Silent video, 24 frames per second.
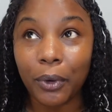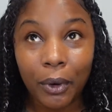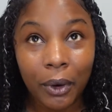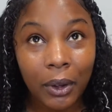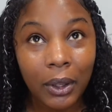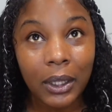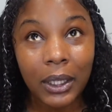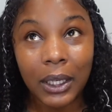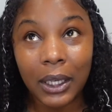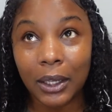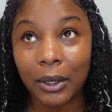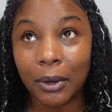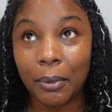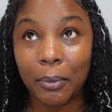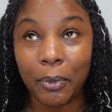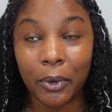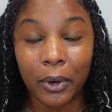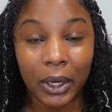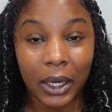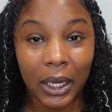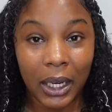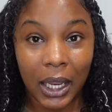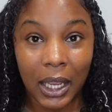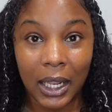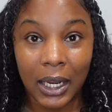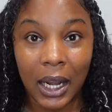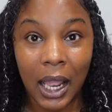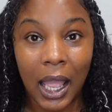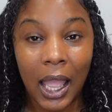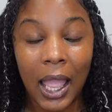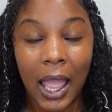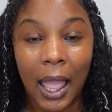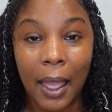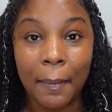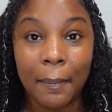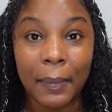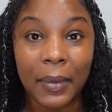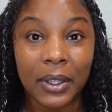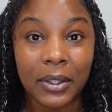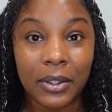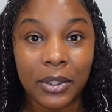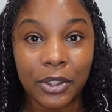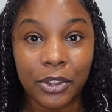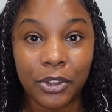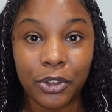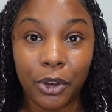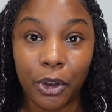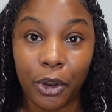early in the morning and I had
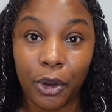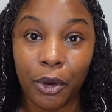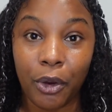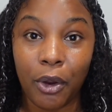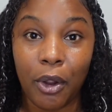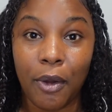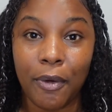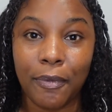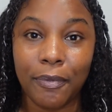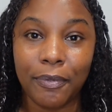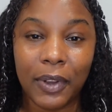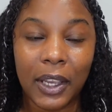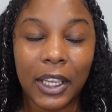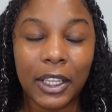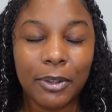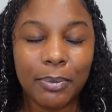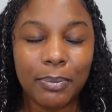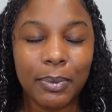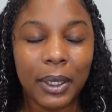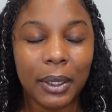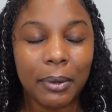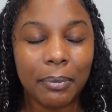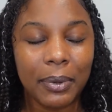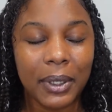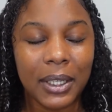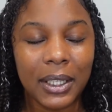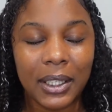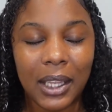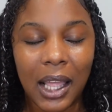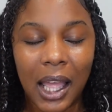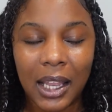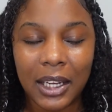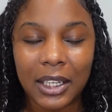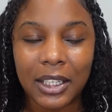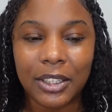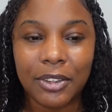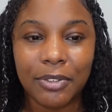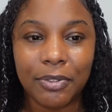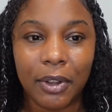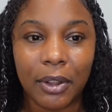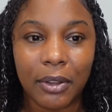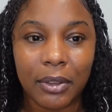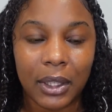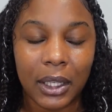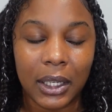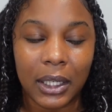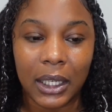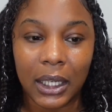messaged her on Facebook because I just
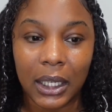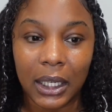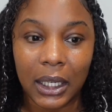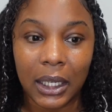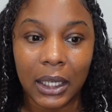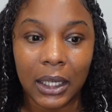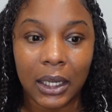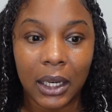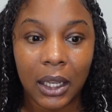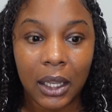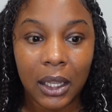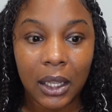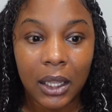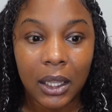felt the need